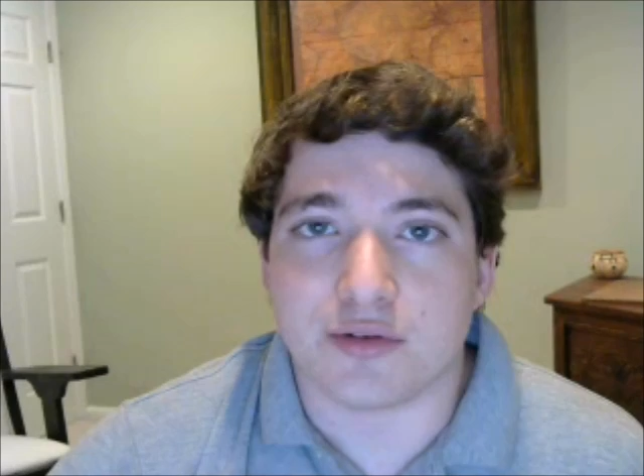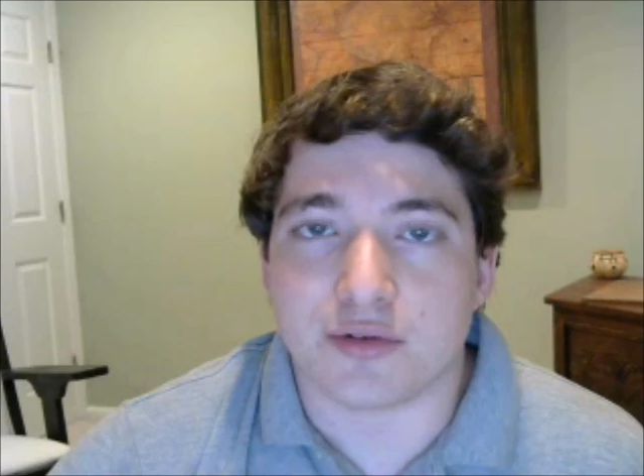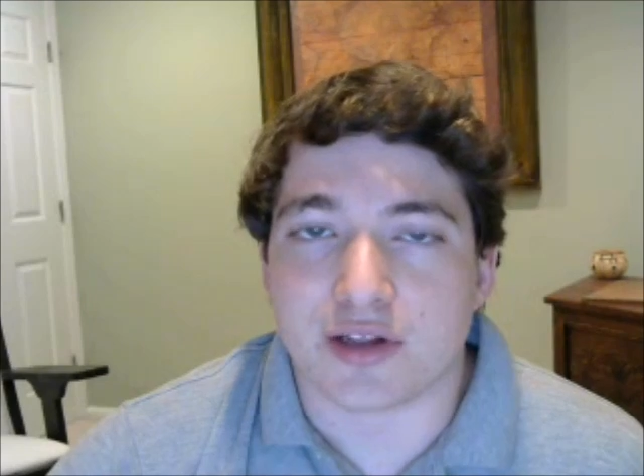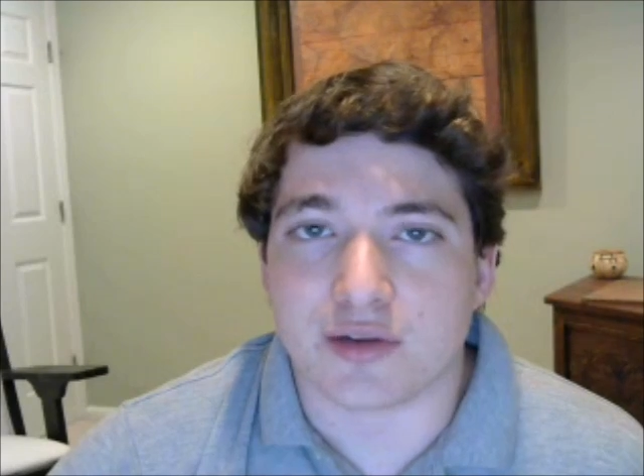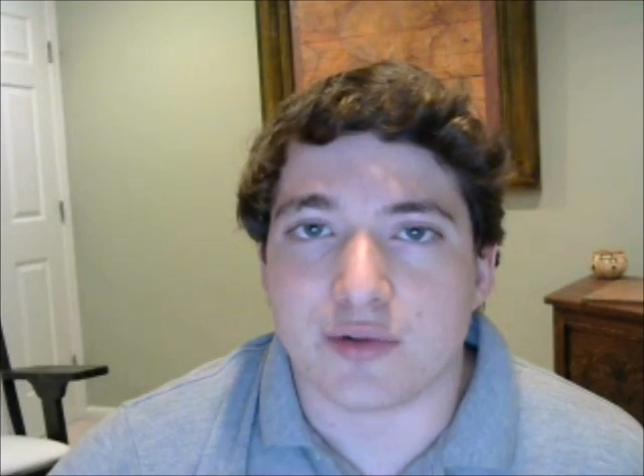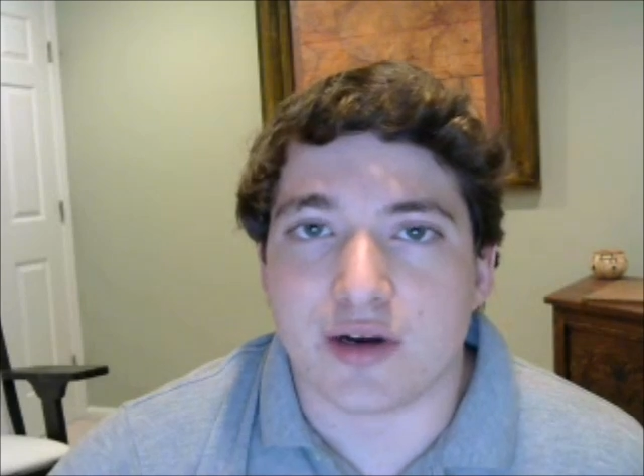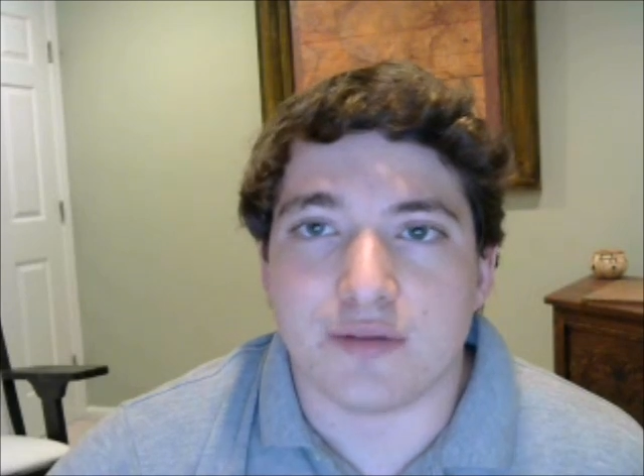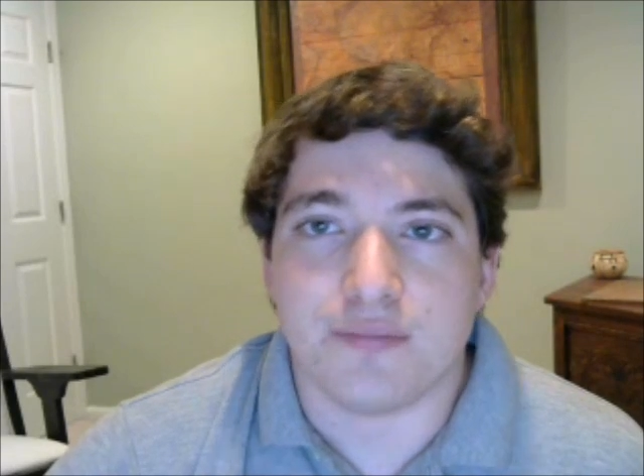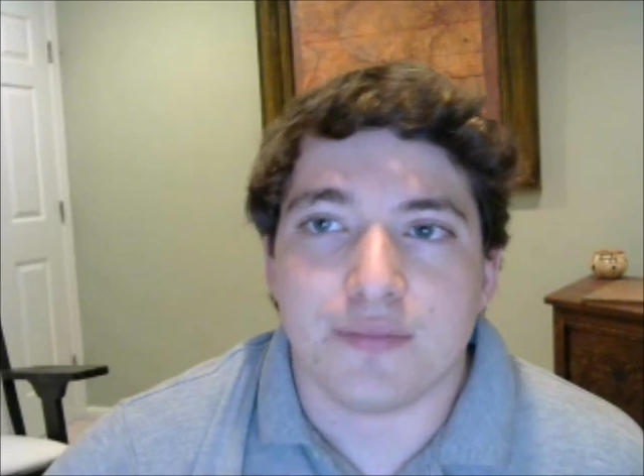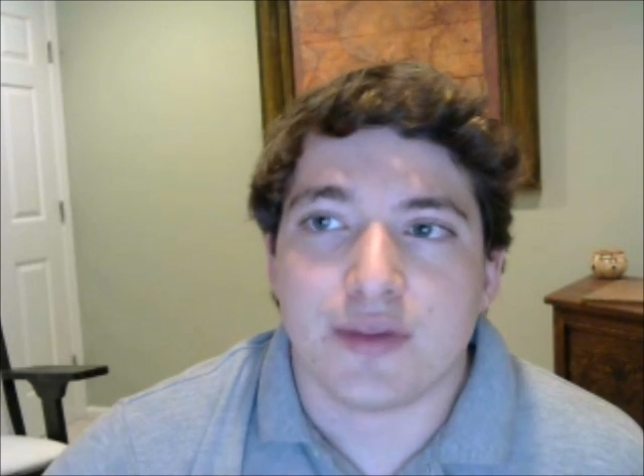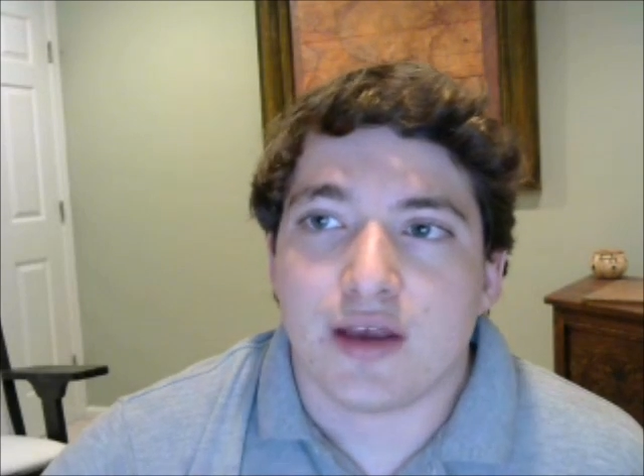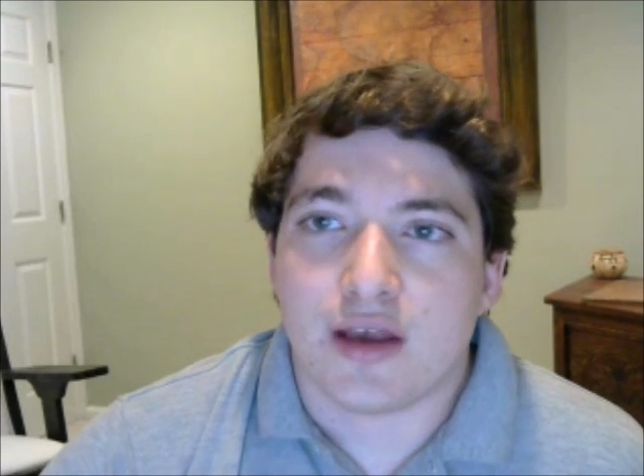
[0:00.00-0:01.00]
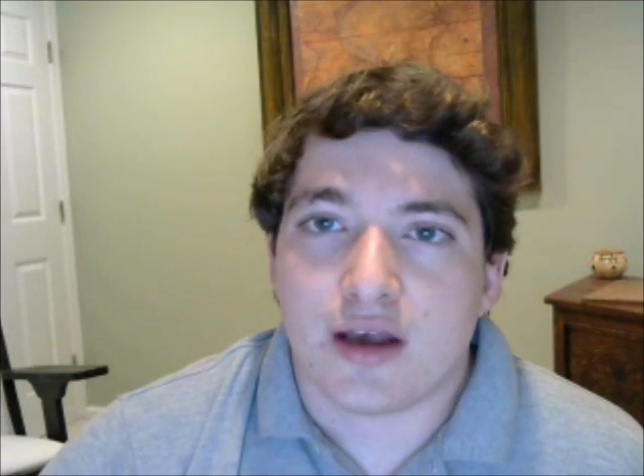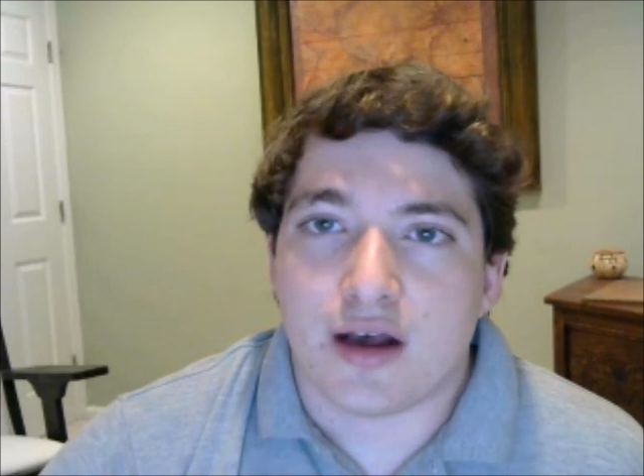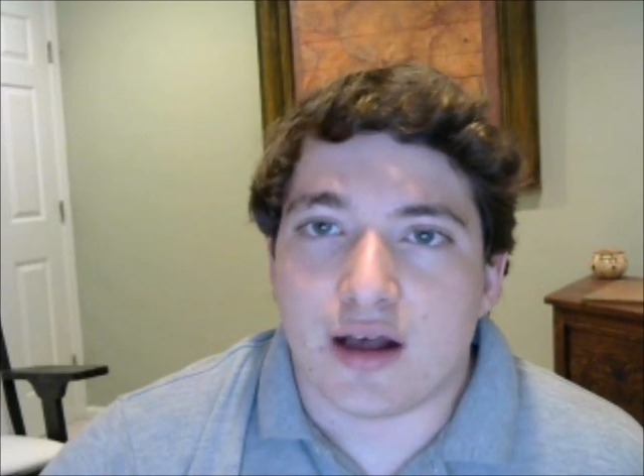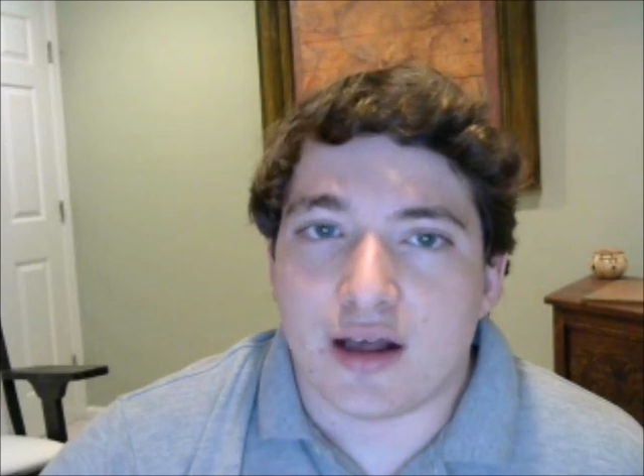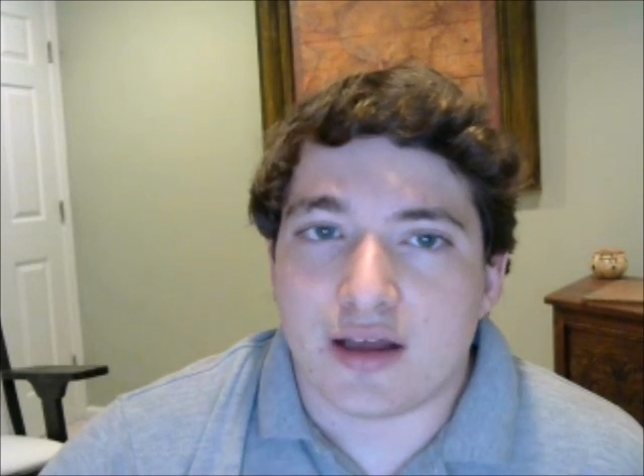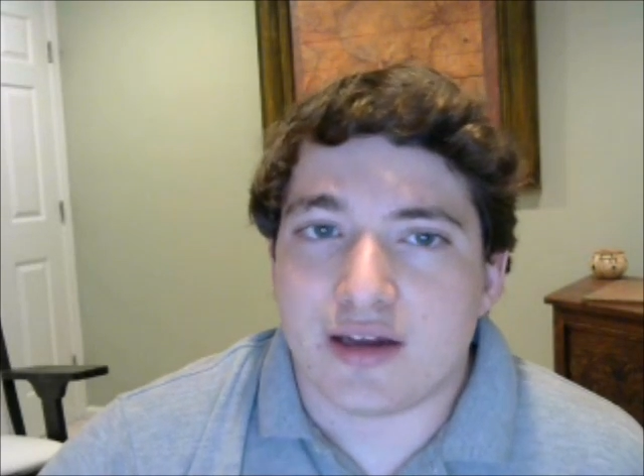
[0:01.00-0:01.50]
really well,
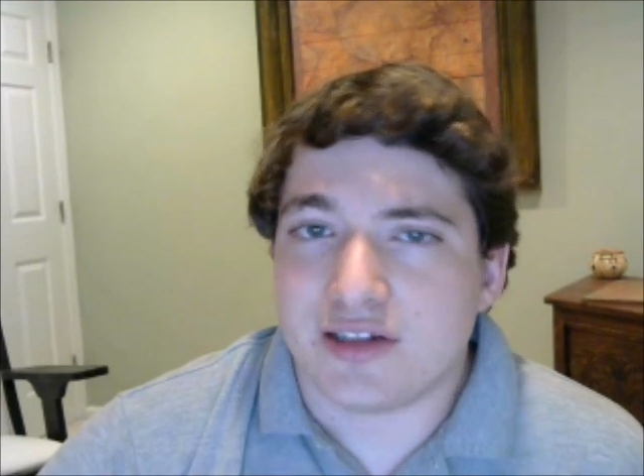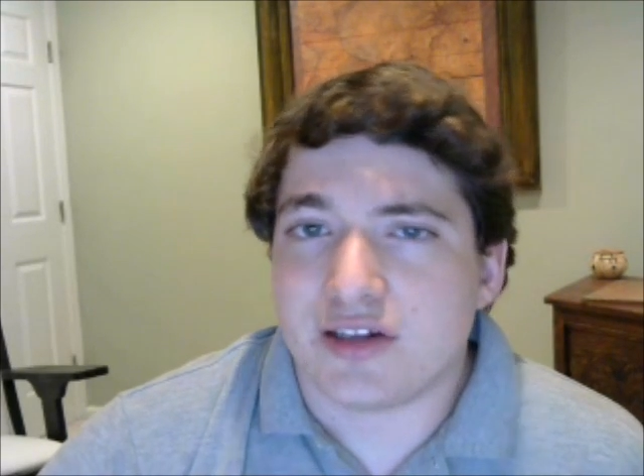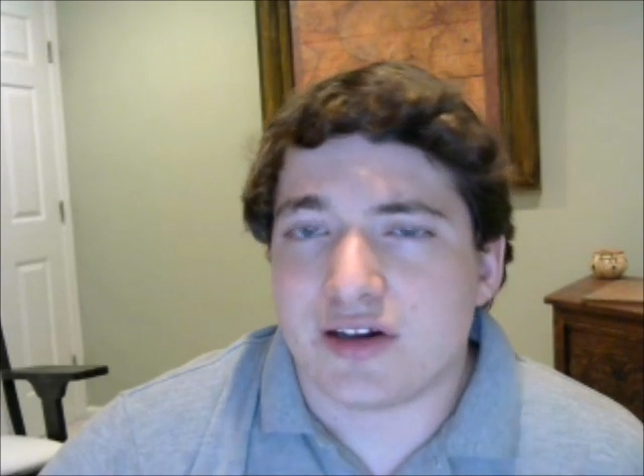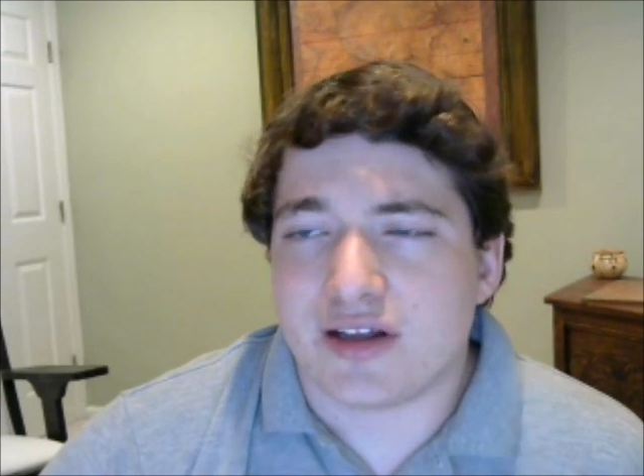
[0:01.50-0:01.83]
and he did.